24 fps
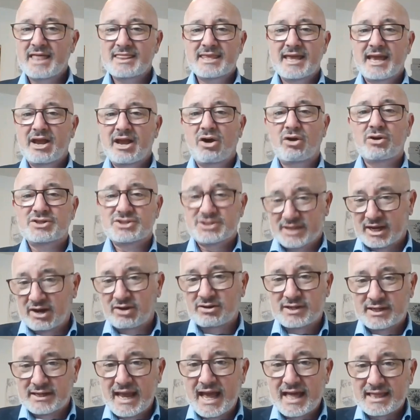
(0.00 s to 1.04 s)
and they are
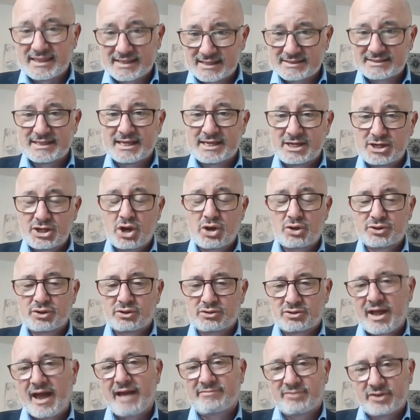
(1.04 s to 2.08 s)
scared to death because they
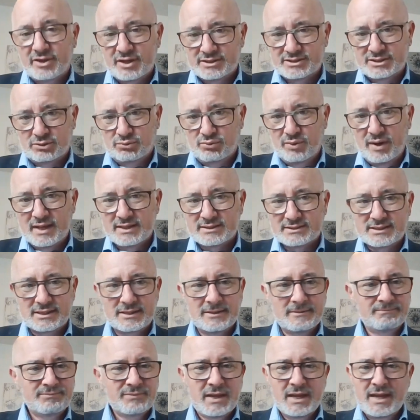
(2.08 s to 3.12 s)
know their livelihood's at
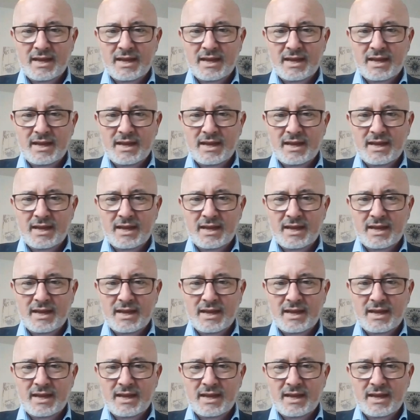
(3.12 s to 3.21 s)
risk.